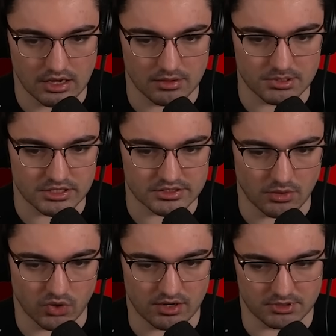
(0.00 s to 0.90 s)
because I
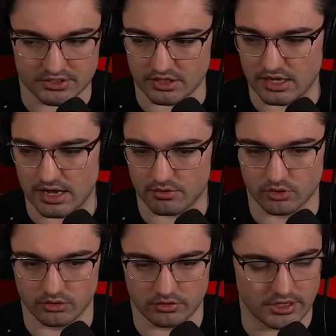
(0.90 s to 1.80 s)
won't have Blessing of the High
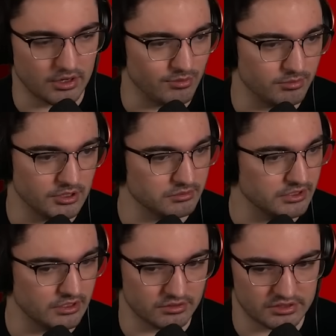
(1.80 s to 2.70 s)
Roller, and I won't be able to
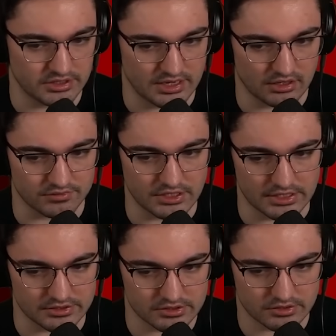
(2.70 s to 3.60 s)
guarantee that I have
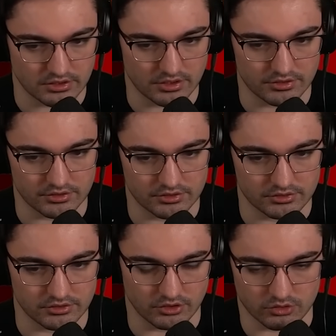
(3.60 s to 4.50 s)
dice on,
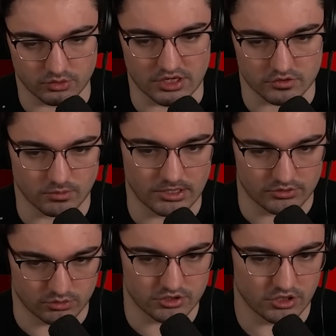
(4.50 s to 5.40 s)
2 days from now.
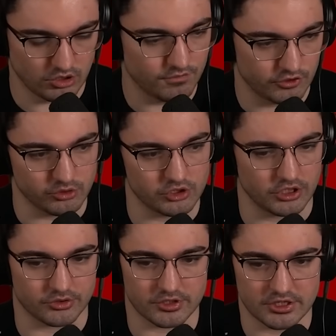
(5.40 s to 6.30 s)
So we're just going to go for 2
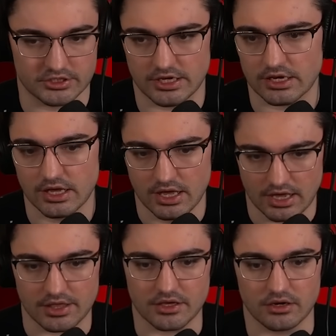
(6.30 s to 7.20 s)
shelters in a day,
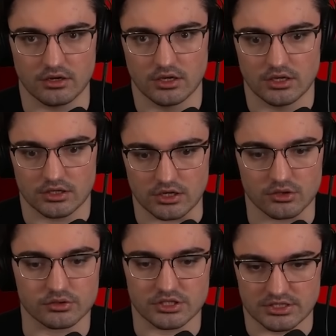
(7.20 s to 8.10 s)
and then
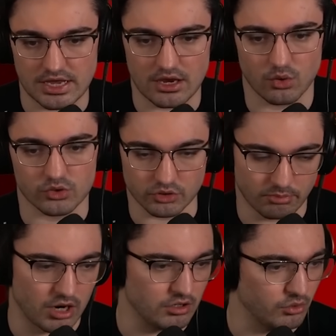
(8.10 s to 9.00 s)
either today or
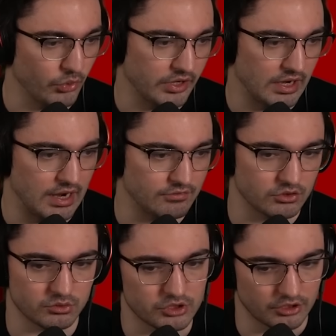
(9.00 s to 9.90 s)
tomorrow we're going to have to
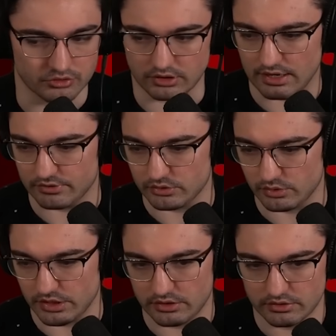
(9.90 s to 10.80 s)
do shelter lavatory.